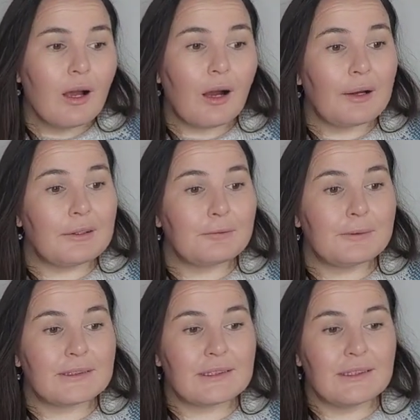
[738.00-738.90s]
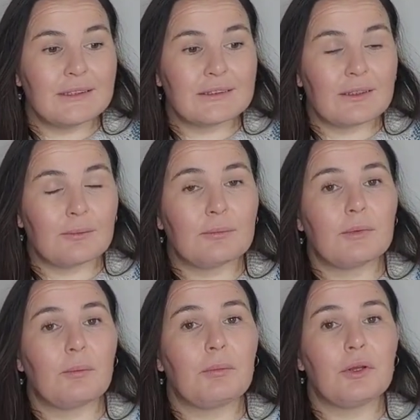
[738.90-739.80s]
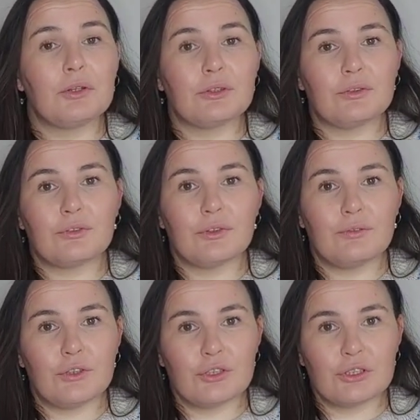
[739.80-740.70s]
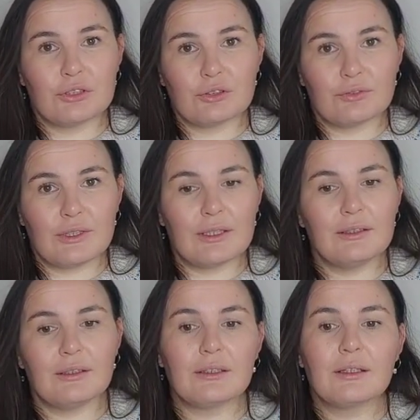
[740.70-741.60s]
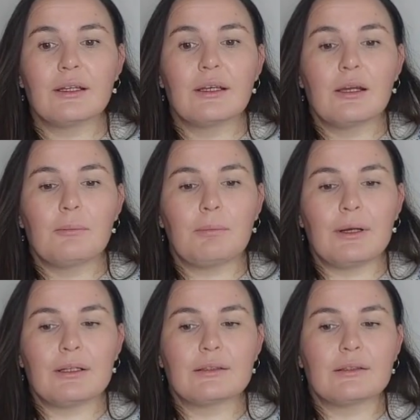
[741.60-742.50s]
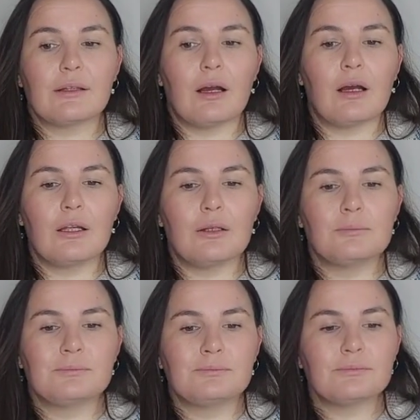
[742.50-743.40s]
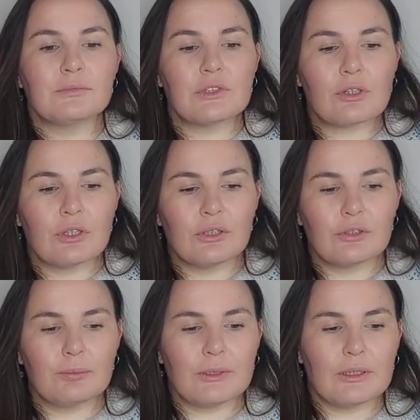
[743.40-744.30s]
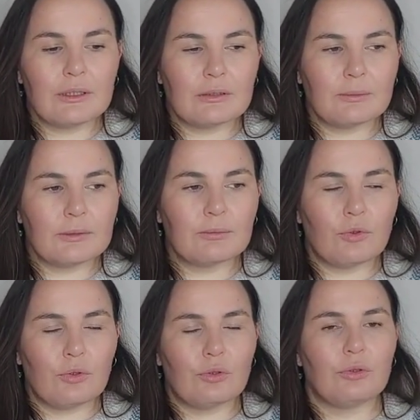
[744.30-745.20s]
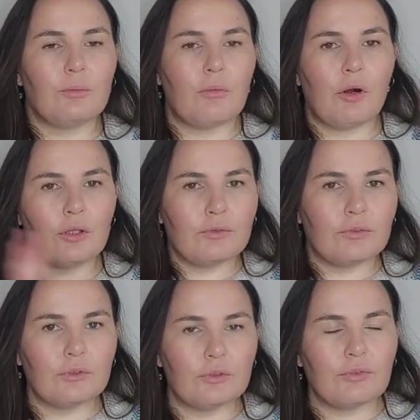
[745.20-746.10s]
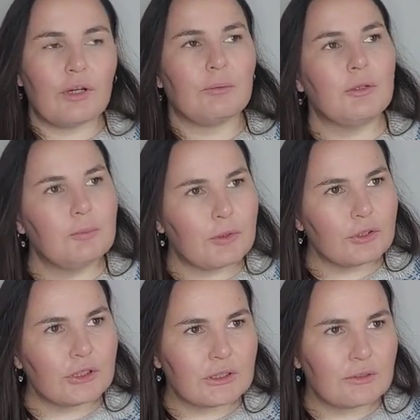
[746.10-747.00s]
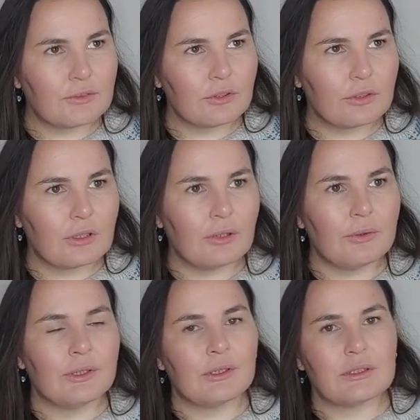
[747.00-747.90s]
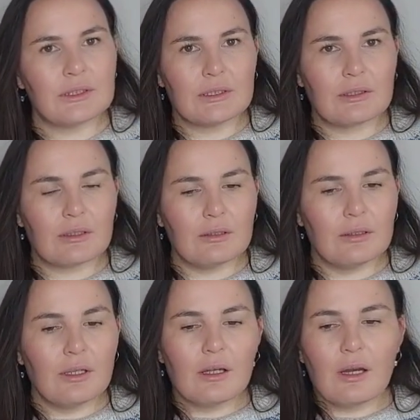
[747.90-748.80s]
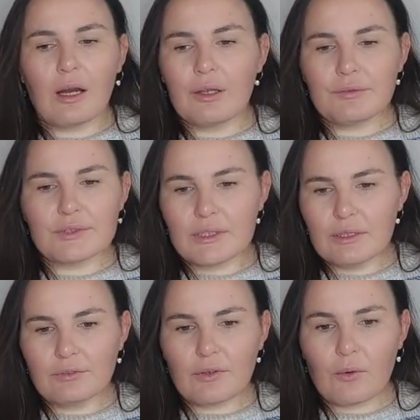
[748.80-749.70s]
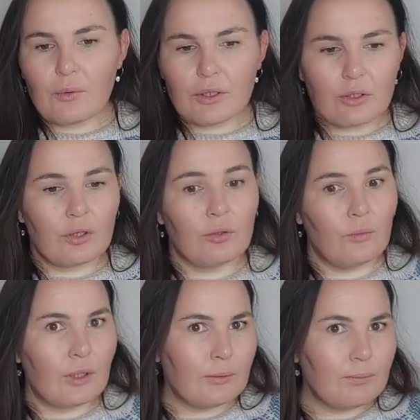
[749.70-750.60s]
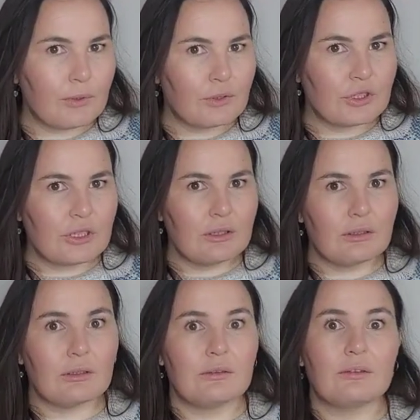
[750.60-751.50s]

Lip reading: I have been seeing some beautiful versions of that, but I am trying to be a little bit more mindful of how many projects I've got going, etc. I have seen if I work on one project,